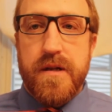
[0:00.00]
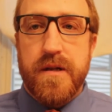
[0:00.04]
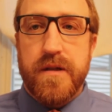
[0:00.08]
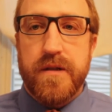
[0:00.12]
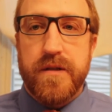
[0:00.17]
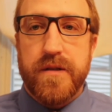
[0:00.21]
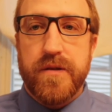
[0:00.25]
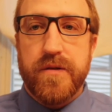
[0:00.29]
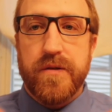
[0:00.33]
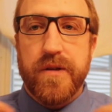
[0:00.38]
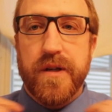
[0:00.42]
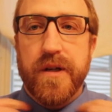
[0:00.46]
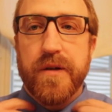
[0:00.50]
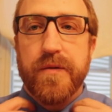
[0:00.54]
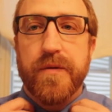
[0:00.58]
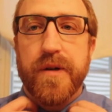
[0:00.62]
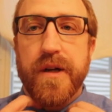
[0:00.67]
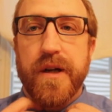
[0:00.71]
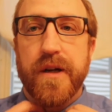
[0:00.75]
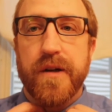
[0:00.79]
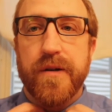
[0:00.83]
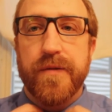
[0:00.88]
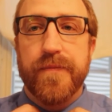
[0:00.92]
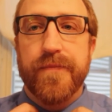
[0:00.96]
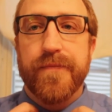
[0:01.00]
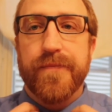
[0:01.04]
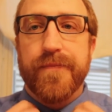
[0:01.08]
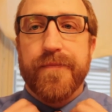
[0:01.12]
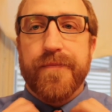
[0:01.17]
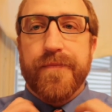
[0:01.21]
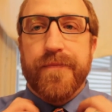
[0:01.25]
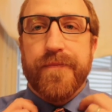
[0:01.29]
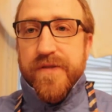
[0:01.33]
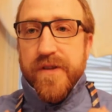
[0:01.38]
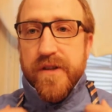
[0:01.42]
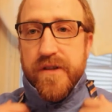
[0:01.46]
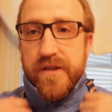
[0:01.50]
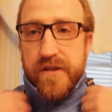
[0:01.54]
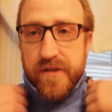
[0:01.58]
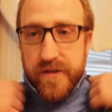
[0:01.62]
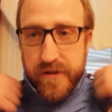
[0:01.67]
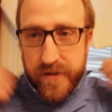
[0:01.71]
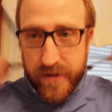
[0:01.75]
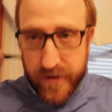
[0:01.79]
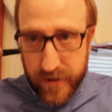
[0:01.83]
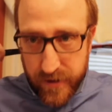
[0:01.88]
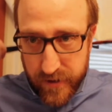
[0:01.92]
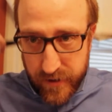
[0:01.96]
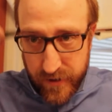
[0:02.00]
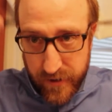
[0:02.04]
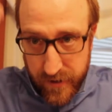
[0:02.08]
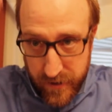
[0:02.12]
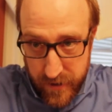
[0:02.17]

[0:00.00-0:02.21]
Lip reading: So here we go. First,